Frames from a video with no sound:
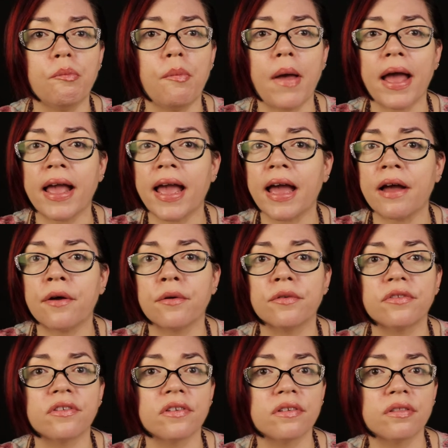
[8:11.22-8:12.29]
bang
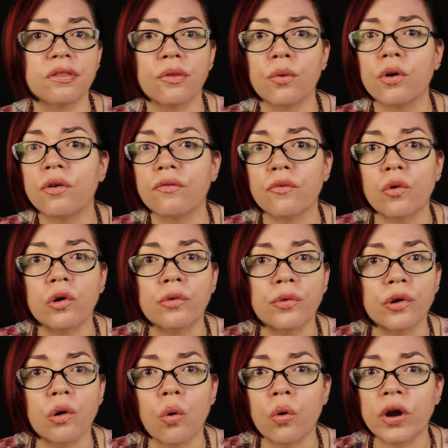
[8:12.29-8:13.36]
out 3 or 4
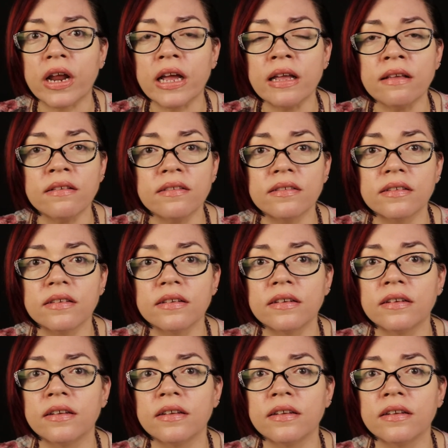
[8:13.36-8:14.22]
recordings,